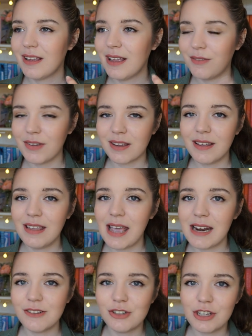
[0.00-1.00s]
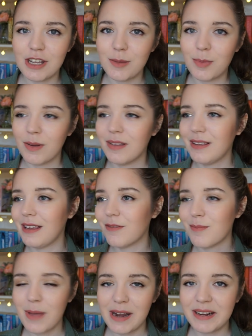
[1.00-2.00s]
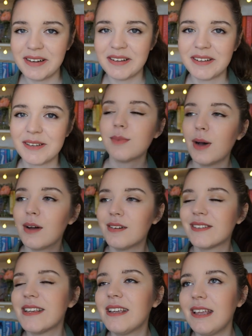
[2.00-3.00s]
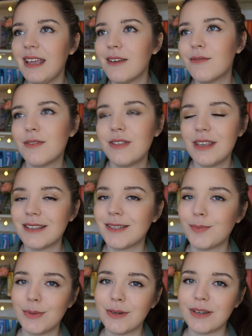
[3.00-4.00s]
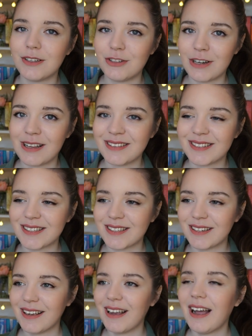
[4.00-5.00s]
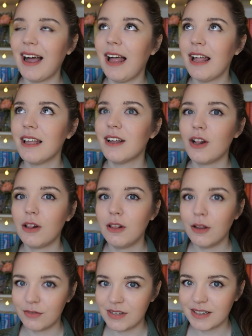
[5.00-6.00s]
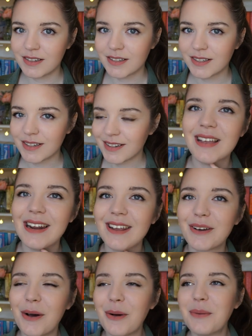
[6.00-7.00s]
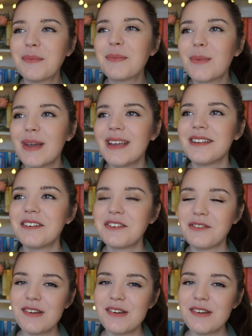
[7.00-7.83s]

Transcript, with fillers: if you can get it cheap, even better. But honestly, give this book a chance. I loved it. And I can't wait to